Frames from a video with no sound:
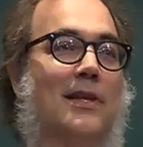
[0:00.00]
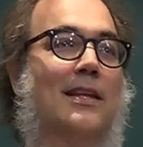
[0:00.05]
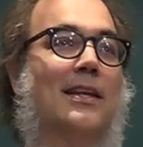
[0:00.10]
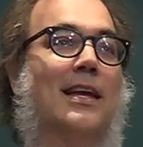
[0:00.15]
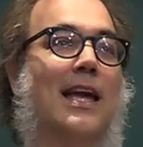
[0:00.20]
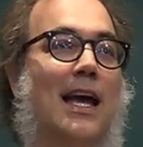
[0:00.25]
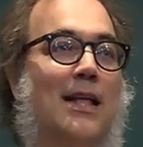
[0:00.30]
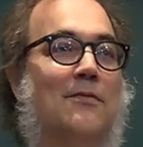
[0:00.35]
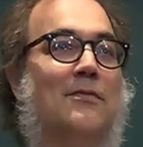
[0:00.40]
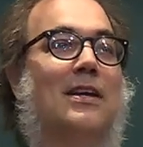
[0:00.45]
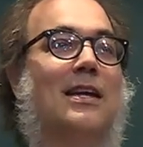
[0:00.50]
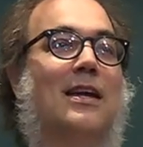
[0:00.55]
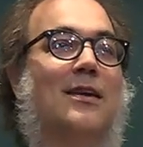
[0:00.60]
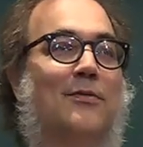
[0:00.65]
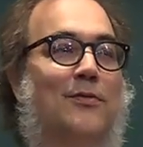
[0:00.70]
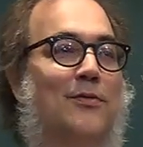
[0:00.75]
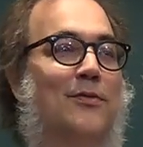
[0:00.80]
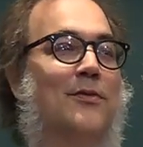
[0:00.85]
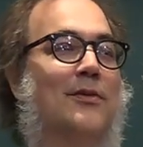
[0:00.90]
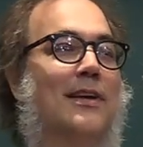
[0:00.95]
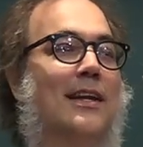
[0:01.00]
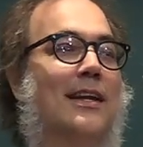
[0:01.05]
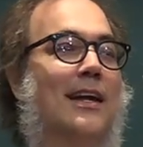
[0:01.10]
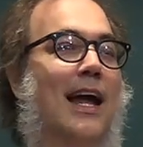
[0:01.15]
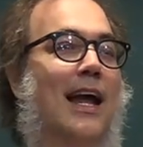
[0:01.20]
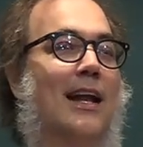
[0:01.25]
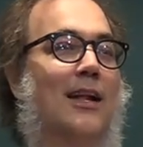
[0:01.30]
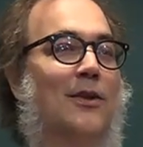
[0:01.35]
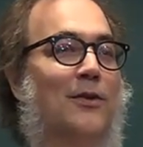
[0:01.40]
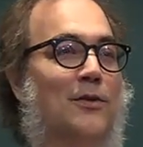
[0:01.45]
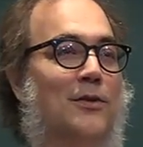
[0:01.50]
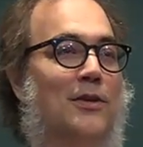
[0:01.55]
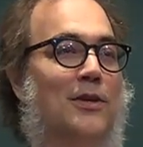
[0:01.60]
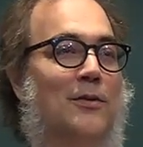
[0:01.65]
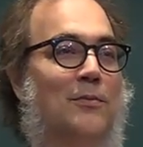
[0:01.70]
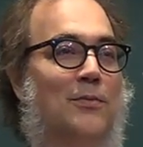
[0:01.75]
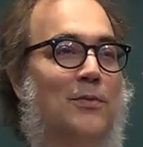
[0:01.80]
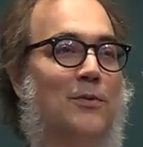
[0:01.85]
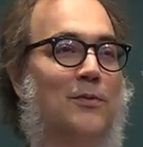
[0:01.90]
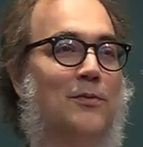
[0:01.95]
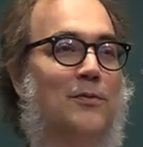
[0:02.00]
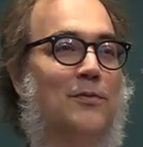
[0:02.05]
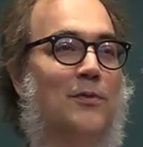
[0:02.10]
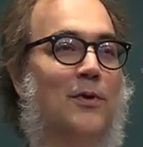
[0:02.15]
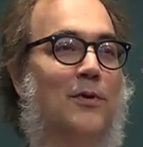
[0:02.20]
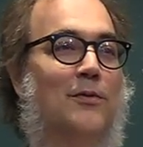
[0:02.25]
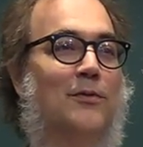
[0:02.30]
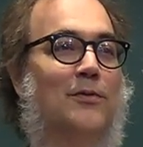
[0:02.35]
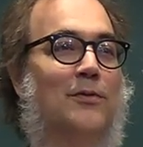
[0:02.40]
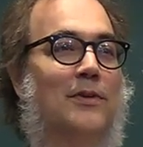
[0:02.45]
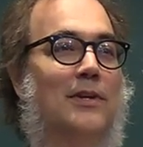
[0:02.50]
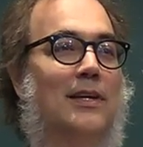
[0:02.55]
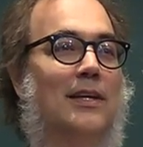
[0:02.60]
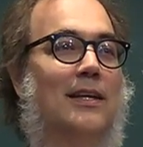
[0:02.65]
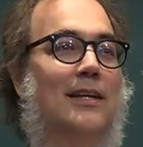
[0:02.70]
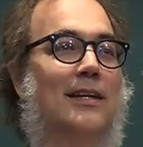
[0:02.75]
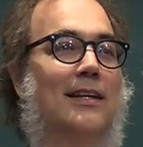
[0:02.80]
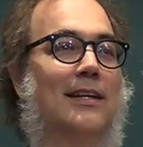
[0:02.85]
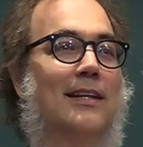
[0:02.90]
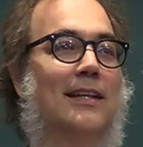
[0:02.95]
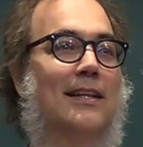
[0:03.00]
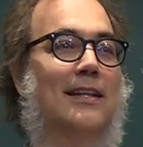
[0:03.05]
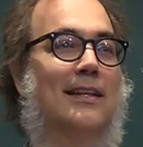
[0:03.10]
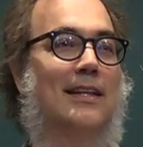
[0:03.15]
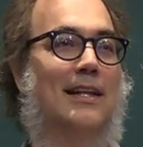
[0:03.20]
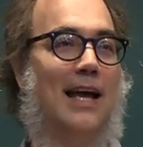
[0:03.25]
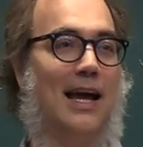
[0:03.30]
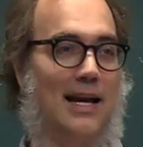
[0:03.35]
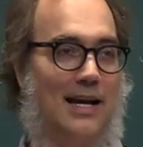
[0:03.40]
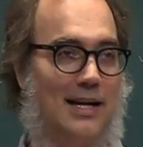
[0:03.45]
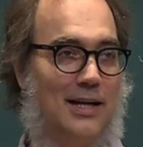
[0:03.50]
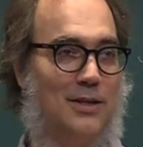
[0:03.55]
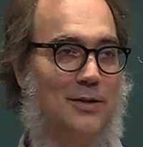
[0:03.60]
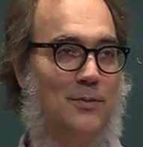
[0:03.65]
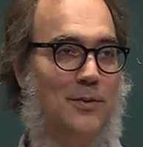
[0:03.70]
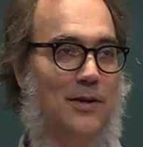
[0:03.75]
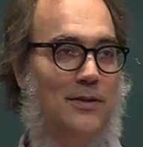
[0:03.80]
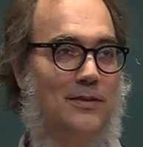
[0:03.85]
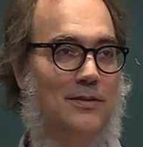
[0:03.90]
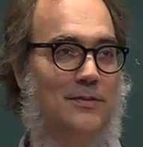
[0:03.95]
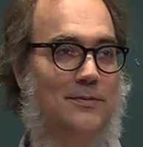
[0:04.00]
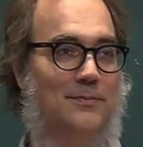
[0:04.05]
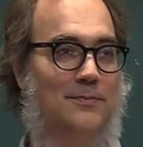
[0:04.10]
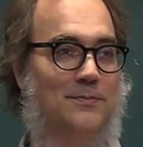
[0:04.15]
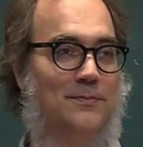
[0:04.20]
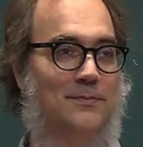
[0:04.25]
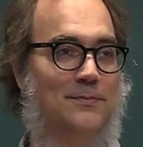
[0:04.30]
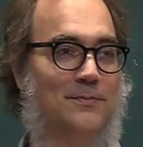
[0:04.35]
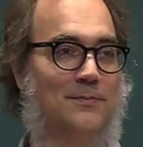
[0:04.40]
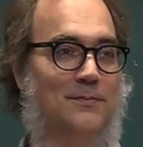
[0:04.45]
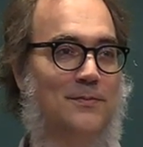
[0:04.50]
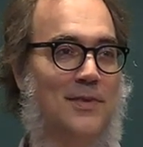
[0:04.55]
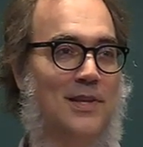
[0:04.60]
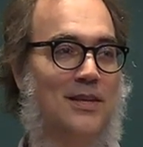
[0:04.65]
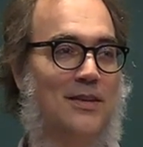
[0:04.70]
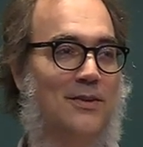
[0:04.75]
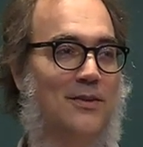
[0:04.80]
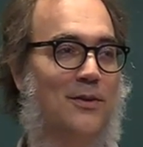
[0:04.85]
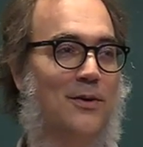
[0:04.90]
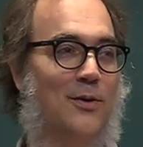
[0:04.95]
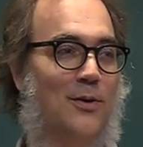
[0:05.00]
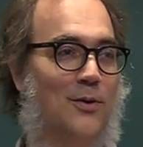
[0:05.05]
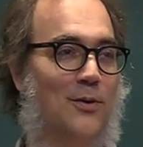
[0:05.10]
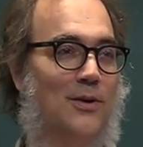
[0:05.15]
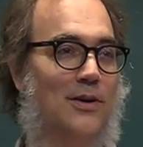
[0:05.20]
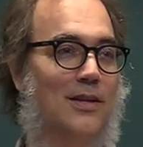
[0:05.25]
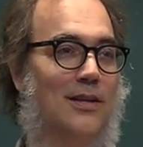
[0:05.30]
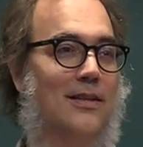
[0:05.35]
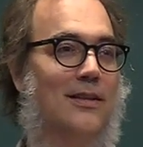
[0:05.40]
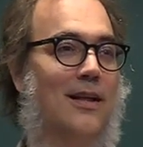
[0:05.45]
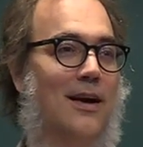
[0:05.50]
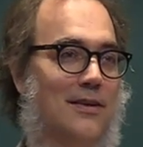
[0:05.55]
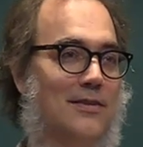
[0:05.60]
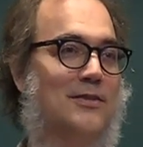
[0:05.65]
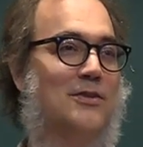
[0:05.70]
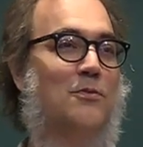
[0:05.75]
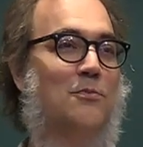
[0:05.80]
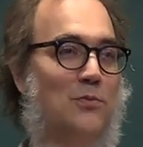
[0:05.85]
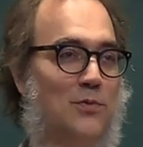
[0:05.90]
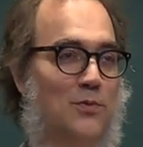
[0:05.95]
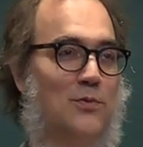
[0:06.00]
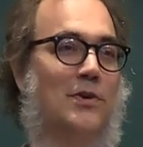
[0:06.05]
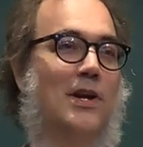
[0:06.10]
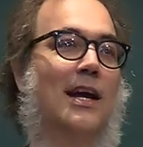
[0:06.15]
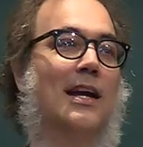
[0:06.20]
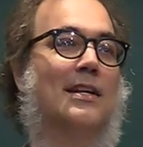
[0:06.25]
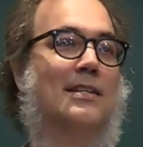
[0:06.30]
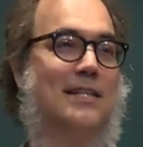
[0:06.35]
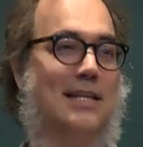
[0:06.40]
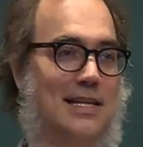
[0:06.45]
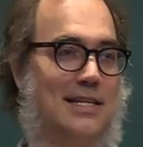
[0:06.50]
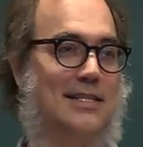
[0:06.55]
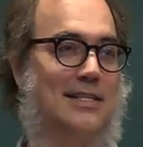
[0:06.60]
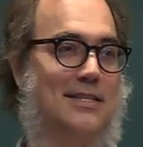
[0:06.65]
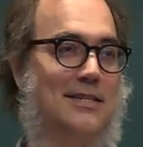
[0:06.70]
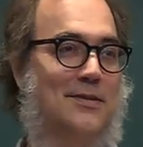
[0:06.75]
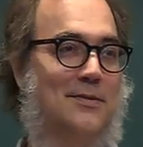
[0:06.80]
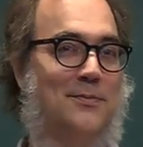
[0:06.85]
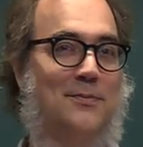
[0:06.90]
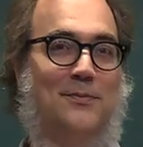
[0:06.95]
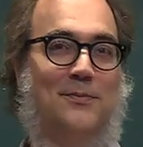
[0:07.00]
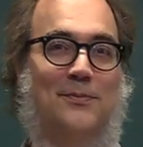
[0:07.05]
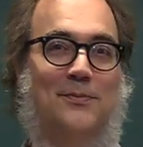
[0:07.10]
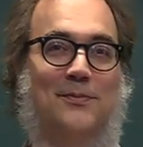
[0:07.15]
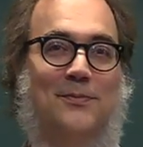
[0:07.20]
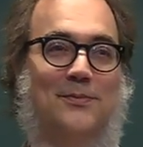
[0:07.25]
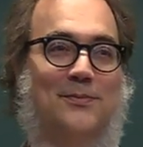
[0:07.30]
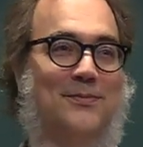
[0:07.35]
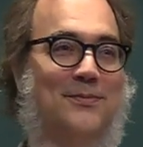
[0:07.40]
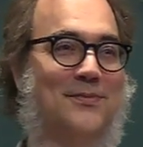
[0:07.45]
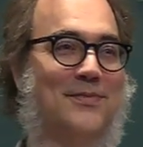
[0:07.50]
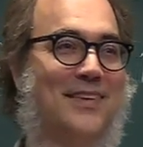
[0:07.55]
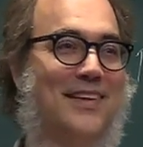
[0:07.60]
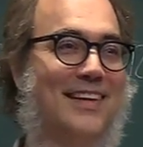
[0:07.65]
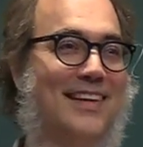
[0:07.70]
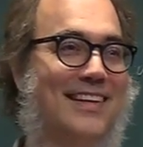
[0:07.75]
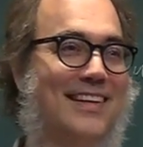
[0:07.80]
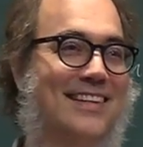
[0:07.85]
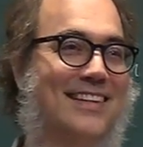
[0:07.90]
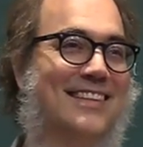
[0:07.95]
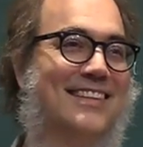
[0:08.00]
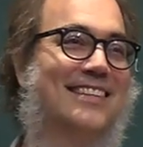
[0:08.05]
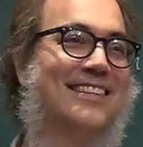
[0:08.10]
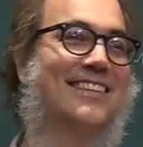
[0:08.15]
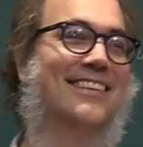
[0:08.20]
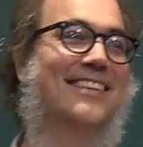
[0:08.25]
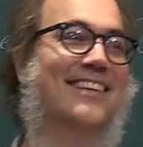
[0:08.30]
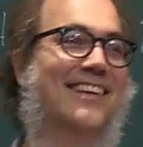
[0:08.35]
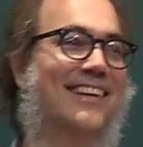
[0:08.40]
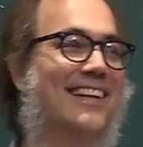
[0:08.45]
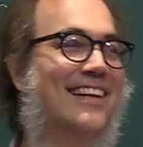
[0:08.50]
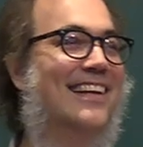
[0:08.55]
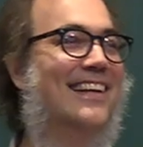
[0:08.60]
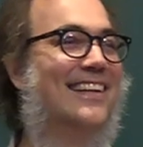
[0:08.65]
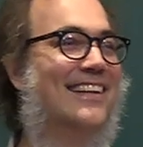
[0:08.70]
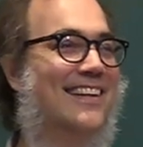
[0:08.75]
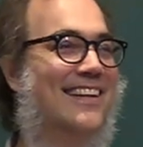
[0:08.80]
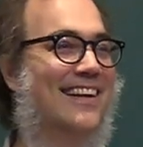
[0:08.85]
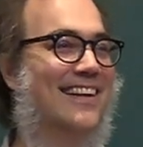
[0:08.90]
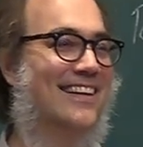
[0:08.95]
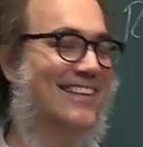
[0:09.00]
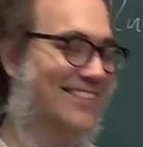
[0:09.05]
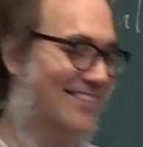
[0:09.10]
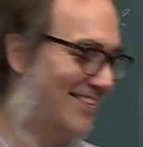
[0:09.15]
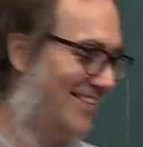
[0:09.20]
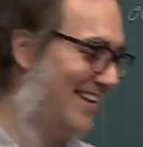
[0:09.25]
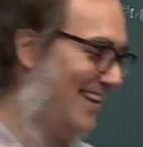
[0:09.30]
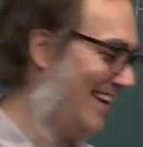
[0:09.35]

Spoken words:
can we give an analytic proof of the direct one? Or does the moon exist? So do we